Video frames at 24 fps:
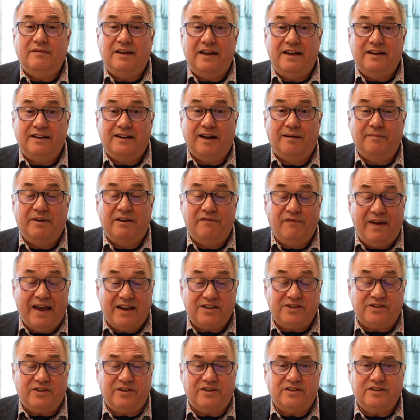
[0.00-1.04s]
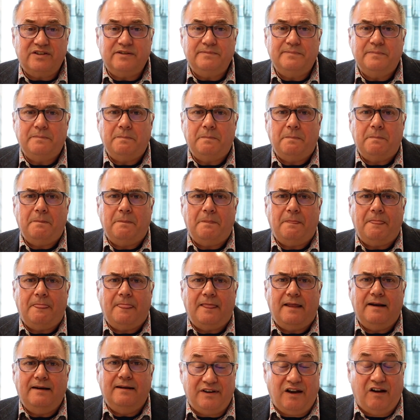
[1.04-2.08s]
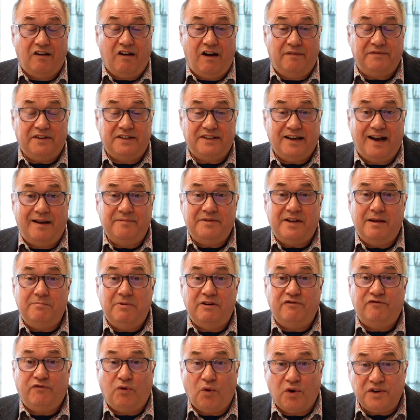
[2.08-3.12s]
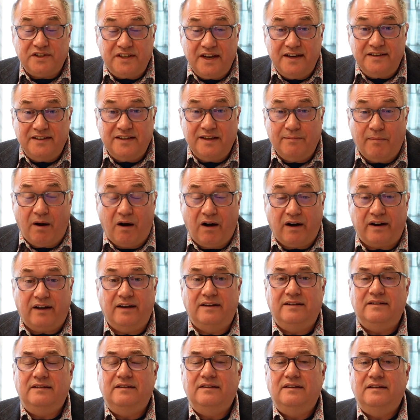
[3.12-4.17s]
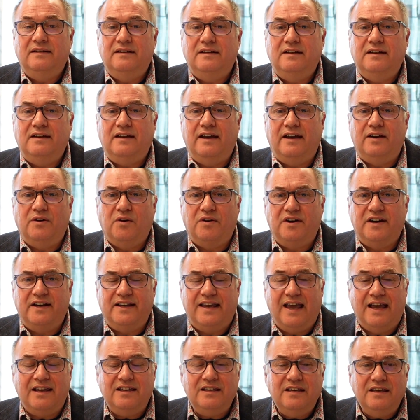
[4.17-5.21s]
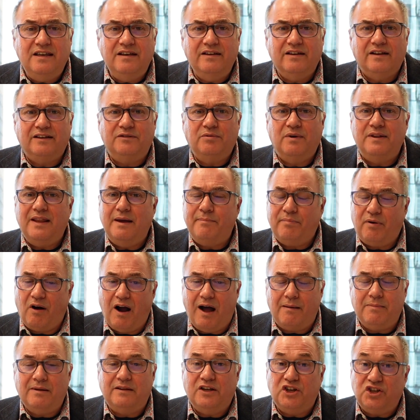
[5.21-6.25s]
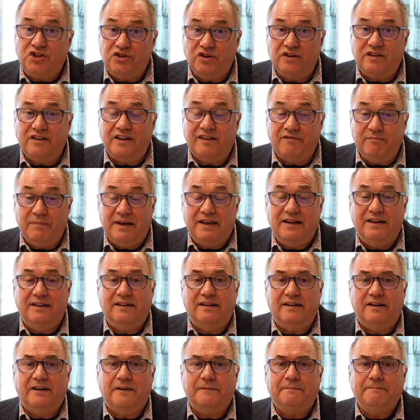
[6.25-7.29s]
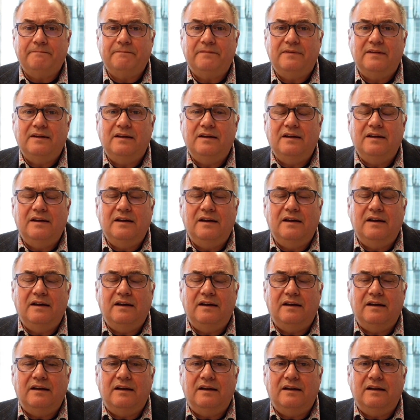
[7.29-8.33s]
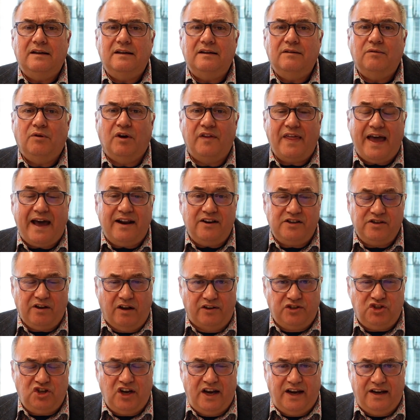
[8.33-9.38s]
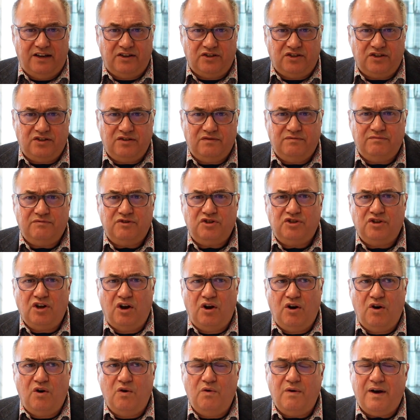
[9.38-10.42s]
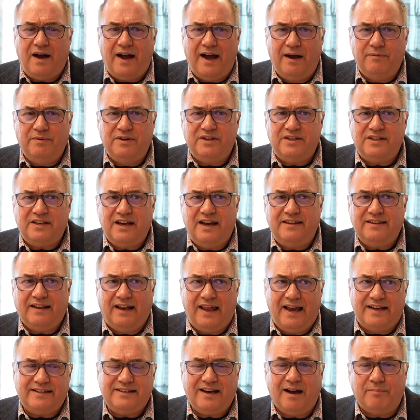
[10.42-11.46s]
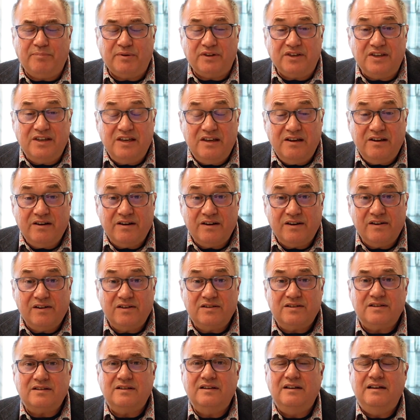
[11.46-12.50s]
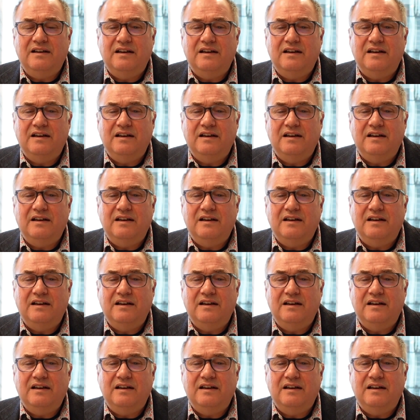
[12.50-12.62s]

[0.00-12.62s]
income investors. And oftentimes they've been forced into the market in order to get yield when they probably shouldn't have been in there. Well, that has all changed. So I would say in the last couple of years,